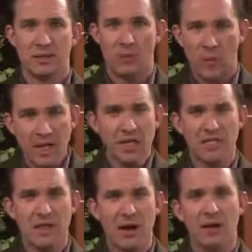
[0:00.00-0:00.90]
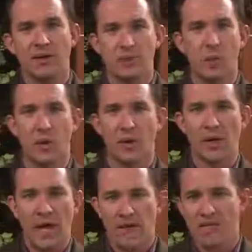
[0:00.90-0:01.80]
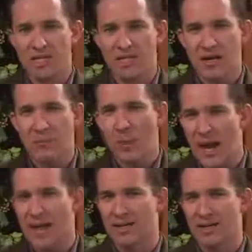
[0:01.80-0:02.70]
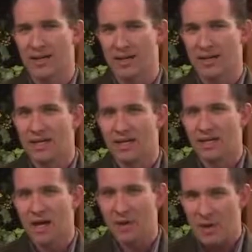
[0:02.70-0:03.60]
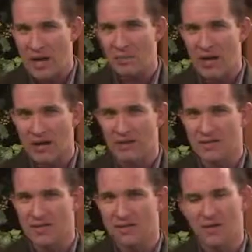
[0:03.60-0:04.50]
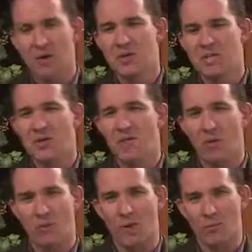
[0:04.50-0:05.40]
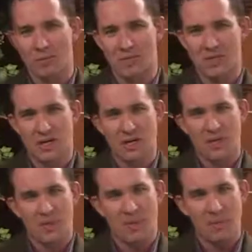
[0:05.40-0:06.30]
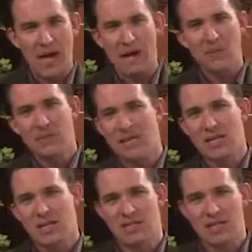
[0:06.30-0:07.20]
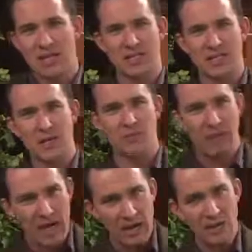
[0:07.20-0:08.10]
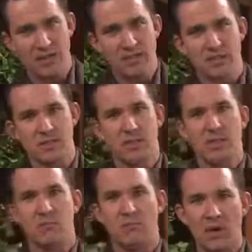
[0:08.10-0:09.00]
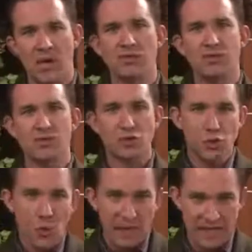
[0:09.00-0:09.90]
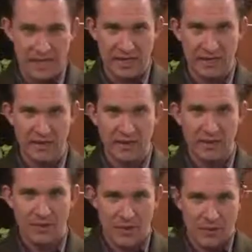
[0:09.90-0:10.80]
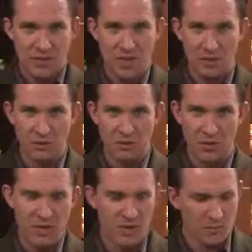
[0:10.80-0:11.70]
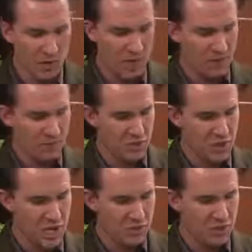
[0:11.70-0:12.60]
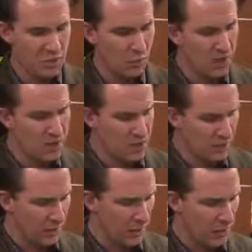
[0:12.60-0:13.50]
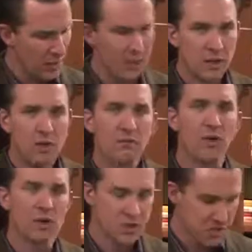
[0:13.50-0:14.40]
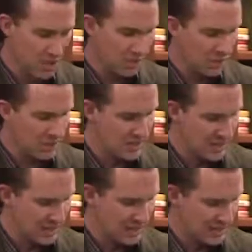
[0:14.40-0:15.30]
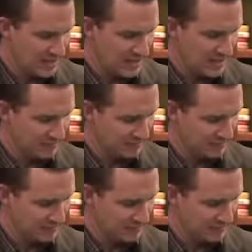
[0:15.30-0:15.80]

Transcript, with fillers: What does God's Word have to say practically about parenting? First and foremost, the Bible teaches us that parents must train their children. Look in Proverbs chapter 22, verse number 6.